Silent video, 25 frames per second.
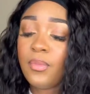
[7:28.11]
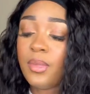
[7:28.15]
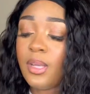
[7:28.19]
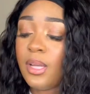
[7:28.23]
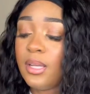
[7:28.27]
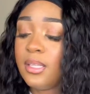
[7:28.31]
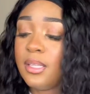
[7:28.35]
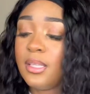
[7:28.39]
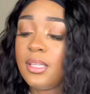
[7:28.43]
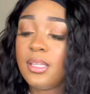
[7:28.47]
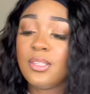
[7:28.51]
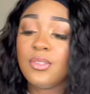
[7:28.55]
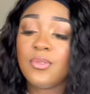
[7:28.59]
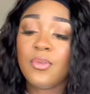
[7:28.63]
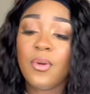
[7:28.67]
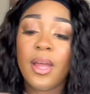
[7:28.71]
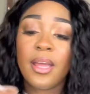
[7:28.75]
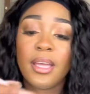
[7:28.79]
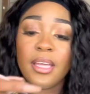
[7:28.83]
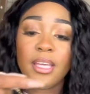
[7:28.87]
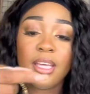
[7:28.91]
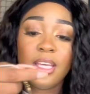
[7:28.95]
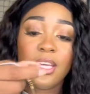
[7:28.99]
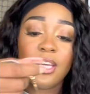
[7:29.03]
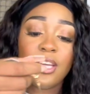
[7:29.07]
this
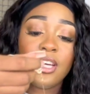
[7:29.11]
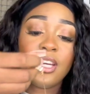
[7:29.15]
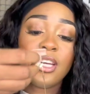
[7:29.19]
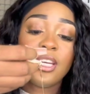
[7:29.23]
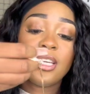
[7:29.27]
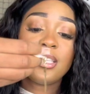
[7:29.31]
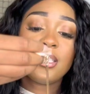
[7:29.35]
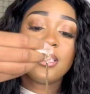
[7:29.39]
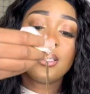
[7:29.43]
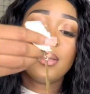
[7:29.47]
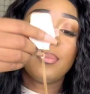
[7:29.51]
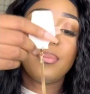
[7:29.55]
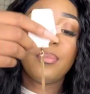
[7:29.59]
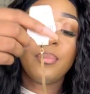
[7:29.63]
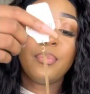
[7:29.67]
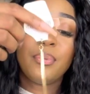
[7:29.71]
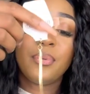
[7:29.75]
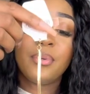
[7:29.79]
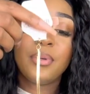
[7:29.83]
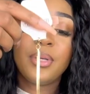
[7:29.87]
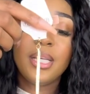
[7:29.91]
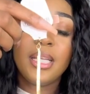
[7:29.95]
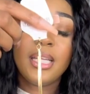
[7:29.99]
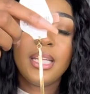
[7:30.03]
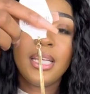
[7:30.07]
right here is a
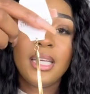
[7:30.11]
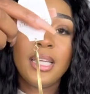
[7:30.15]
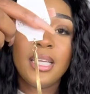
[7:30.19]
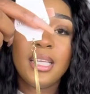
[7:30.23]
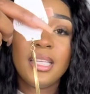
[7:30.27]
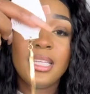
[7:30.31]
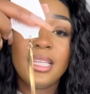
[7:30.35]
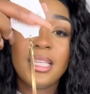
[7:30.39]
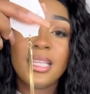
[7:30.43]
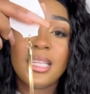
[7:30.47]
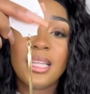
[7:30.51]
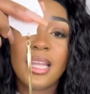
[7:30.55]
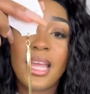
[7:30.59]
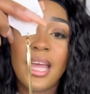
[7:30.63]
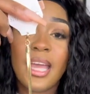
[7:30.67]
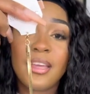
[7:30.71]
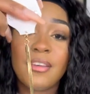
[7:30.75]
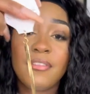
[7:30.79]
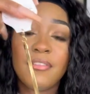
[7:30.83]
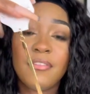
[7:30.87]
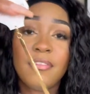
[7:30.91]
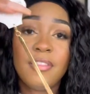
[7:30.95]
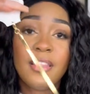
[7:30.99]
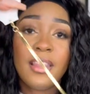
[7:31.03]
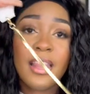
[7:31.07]
pretty like
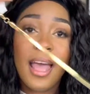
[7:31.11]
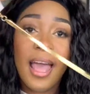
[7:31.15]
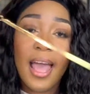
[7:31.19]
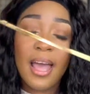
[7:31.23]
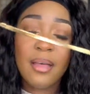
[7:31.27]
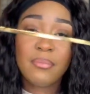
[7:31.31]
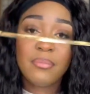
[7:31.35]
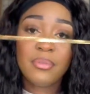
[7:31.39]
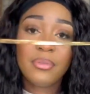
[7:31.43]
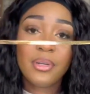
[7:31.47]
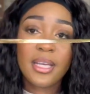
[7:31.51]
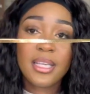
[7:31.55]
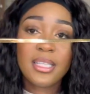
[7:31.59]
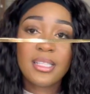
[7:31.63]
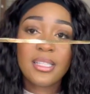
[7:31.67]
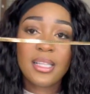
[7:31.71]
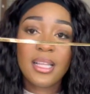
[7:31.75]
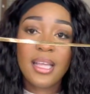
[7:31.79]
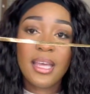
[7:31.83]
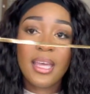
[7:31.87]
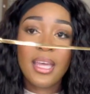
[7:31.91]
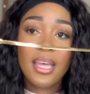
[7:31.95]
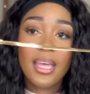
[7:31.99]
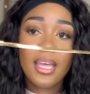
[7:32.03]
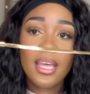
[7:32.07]
flat
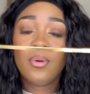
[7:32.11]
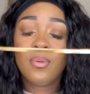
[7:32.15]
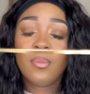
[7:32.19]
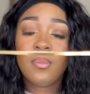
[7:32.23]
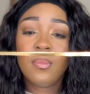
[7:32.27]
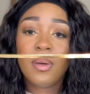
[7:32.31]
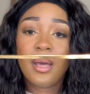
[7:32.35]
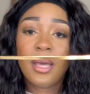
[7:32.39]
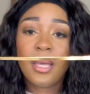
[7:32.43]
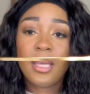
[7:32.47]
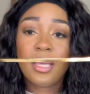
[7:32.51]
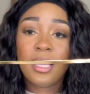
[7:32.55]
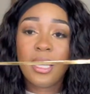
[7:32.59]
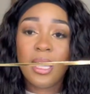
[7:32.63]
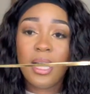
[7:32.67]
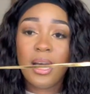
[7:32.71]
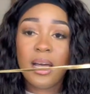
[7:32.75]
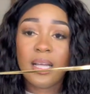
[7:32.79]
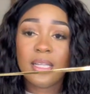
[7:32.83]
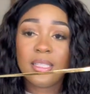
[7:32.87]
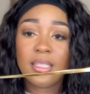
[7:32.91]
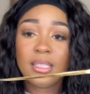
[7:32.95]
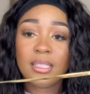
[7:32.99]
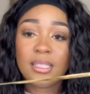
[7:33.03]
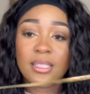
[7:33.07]
bracelet. Oh my
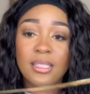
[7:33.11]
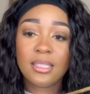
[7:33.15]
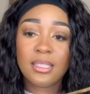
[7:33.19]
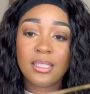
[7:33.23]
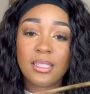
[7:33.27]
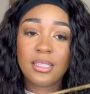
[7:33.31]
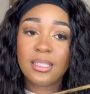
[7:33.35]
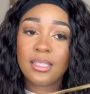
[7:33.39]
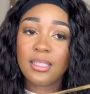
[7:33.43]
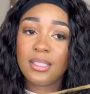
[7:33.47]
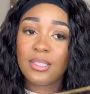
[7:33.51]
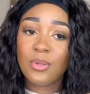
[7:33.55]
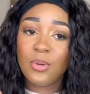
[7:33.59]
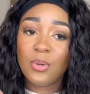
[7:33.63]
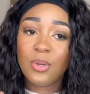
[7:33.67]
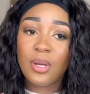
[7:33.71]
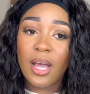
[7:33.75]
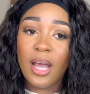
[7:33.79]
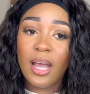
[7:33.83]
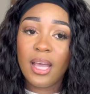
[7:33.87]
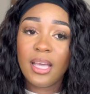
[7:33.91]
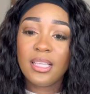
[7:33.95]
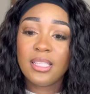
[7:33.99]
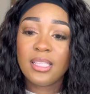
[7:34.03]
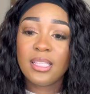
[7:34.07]
god, this is so
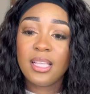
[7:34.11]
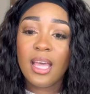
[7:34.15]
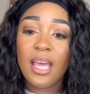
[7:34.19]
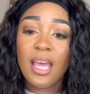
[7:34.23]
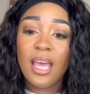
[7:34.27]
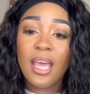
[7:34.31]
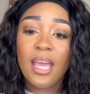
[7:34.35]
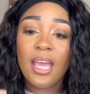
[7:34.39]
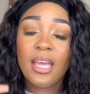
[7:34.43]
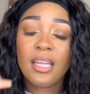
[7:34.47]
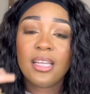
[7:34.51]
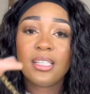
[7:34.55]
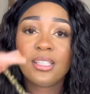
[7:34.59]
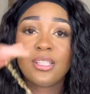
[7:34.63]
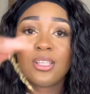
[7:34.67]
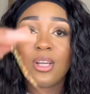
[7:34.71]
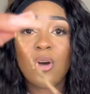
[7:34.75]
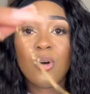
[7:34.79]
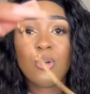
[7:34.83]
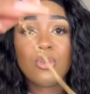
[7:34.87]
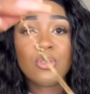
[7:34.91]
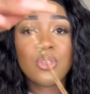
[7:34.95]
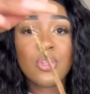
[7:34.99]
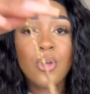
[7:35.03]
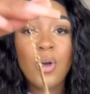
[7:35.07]
nice, and it's
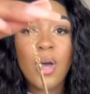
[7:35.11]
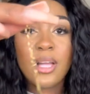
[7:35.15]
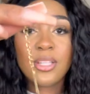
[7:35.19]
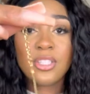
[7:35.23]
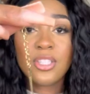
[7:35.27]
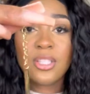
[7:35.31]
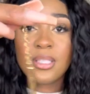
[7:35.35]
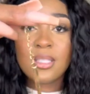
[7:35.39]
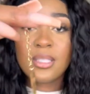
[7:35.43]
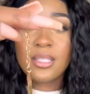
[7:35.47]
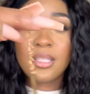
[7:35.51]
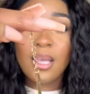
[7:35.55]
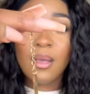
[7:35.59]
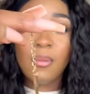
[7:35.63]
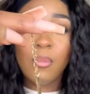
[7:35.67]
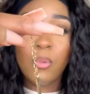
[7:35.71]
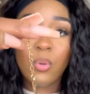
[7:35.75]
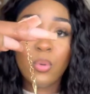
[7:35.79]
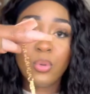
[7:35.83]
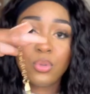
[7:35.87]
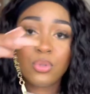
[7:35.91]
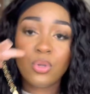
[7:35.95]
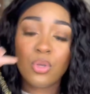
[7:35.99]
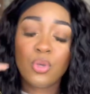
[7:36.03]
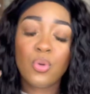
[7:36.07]
also
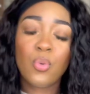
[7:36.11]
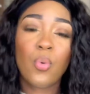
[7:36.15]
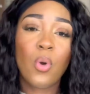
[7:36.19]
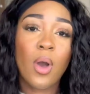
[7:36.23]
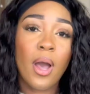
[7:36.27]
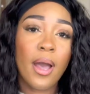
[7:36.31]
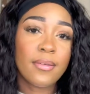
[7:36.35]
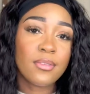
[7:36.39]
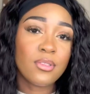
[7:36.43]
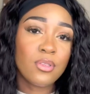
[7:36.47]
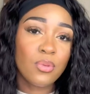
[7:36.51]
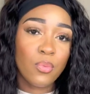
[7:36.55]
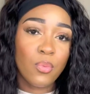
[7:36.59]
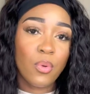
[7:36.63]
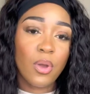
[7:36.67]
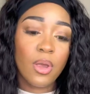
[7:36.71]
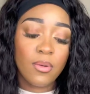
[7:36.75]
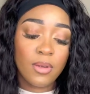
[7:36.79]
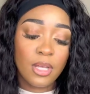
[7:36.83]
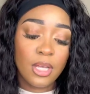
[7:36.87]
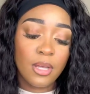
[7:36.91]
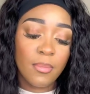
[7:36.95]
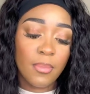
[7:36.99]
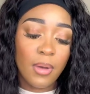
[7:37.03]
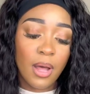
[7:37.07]
adjustable, so you won't have to
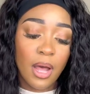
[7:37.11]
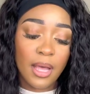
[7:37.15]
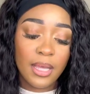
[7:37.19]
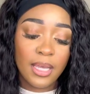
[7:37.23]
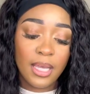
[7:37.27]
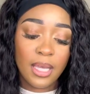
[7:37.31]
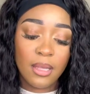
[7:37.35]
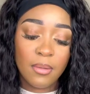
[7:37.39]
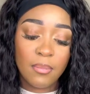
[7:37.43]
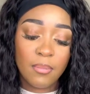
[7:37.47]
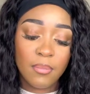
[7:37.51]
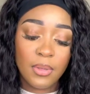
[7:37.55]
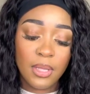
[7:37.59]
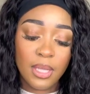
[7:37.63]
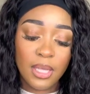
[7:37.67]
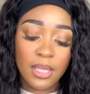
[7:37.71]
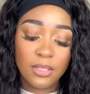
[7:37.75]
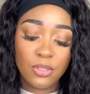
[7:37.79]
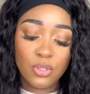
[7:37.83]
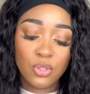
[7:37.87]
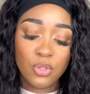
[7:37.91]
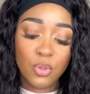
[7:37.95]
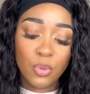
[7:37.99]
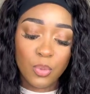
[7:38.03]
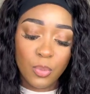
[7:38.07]
worry about it
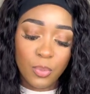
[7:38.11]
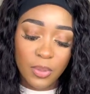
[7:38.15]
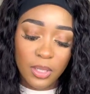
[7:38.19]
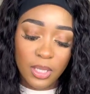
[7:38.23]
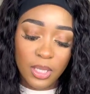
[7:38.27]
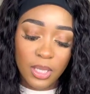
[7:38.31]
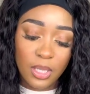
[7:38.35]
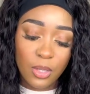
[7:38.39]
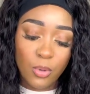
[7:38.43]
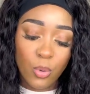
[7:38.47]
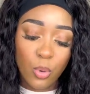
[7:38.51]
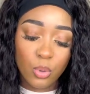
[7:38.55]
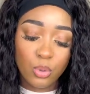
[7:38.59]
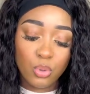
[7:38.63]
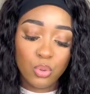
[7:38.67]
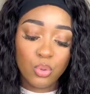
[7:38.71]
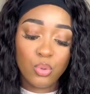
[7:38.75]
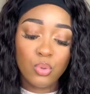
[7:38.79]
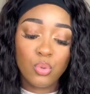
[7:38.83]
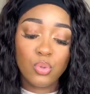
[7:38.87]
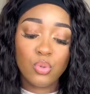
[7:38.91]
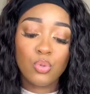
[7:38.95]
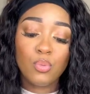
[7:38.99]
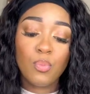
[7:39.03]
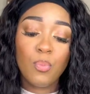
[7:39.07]
being too big or
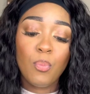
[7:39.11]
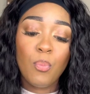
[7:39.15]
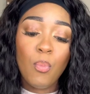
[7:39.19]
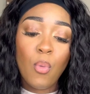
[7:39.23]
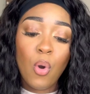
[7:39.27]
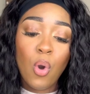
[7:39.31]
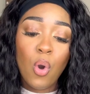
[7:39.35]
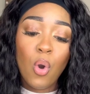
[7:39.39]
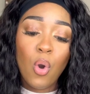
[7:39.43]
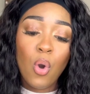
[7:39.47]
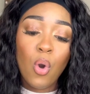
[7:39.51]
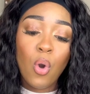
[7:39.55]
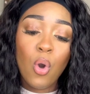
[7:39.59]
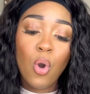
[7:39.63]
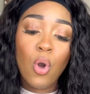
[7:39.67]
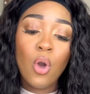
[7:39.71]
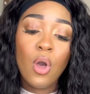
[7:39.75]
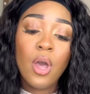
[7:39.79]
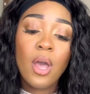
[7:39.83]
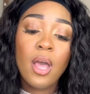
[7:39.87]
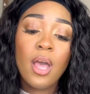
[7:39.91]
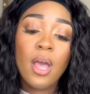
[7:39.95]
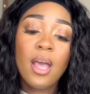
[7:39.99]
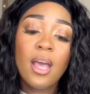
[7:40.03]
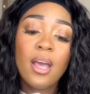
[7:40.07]
too small.
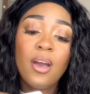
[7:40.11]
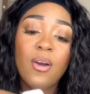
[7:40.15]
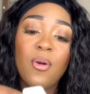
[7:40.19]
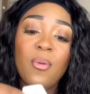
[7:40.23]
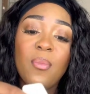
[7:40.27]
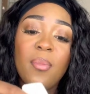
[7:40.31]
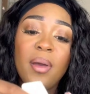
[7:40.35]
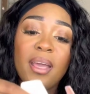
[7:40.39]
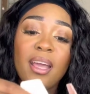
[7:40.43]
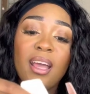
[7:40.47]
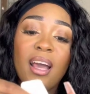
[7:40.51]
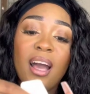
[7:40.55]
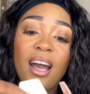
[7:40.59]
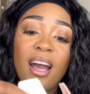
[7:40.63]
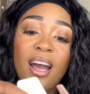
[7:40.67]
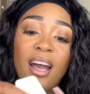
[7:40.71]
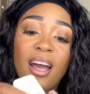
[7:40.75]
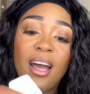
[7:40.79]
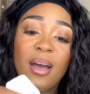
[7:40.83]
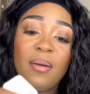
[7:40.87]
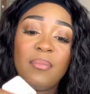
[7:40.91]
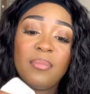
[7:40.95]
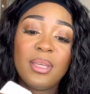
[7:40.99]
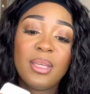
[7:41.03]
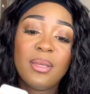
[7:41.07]
Oh my
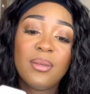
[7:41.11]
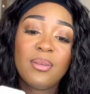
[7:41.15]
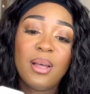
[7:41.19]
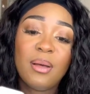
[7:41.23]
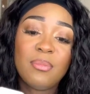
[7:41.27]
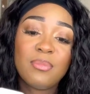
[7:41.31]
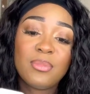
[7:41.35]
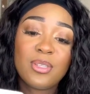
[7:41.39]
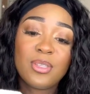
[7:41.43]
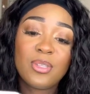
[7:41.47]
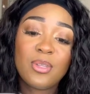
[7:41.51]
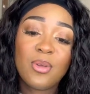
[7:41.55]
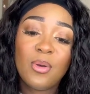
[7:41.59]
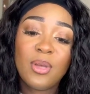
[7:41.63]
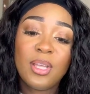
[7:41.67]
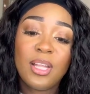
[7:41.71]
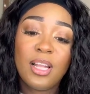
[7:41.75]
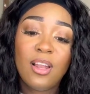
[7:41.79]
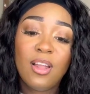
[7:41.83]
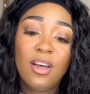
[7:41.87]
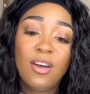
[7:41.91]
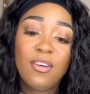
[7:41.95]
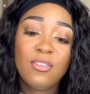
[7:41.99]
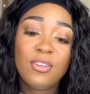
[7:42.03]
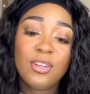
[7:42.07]
god, I'm so in
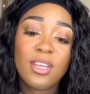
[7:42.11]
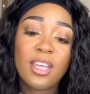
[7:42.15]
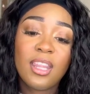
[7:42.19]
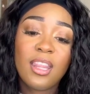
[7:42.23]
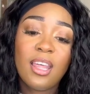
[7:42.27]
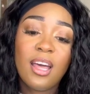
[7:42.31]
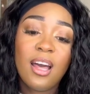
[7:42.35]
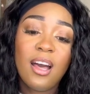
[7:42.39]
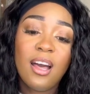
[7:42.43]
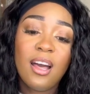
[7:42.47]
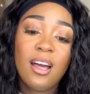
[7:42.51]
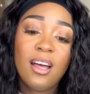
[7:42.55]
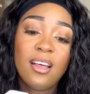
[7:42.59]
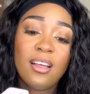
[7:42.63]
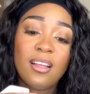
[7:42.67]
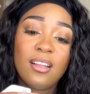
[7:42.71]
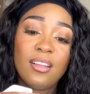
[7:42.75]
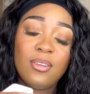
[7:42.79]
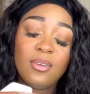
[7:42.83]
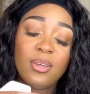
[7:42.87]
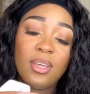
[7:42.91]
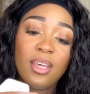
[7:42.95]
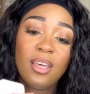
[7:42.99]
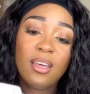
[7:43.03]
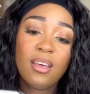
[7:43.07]
love. Look at that.
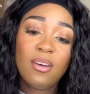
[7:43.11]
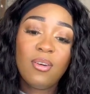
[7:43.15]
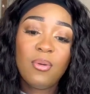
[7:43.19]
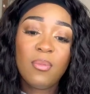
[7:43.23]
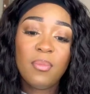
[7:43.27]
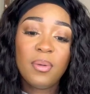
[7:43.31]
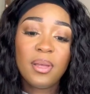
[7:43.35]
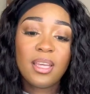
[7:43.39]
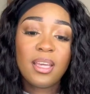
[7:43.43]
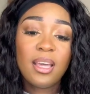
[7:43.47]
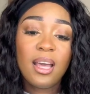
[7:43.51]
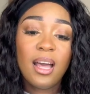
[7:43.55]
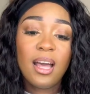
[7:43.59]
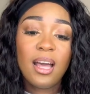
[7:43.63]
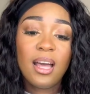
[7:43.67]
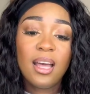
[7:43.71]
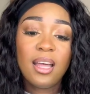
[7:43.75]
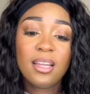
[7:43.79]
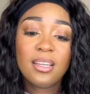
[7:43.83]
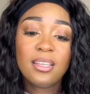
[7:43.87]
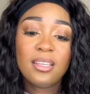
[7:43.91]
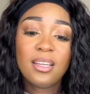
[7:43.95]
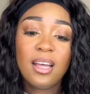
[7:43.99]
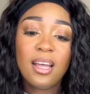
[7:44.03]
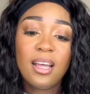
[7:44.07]
Look at, oh my
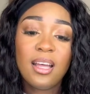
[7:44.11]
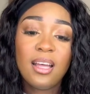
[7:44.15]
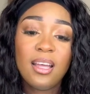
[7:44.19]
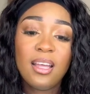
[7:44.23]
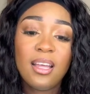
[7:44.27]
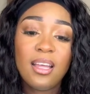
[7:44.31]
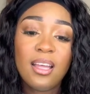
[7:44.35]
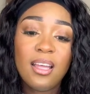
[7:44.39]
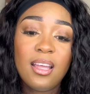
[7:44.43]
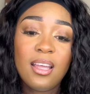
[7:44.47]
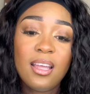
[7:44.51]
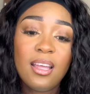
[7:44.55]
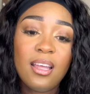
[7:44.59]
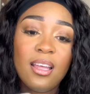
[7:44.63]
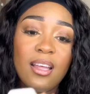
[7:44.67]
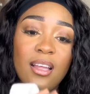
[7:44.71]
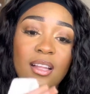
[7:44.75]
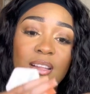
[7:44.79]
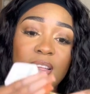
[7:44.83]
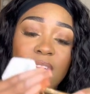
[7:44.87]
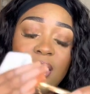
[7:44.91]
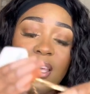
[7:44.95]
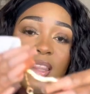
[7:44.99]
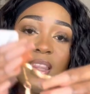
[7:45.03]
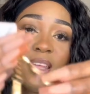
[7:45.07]
god,
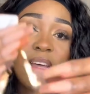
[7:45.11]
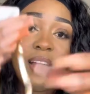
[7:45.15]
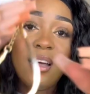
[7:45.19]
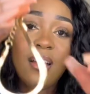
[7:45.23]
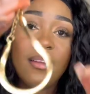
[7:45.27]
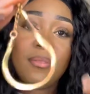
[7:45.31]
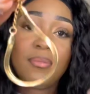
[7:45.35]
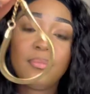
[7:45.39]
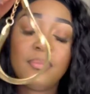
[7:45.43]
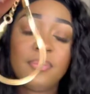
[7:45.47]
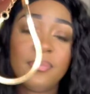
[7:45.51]
look at that.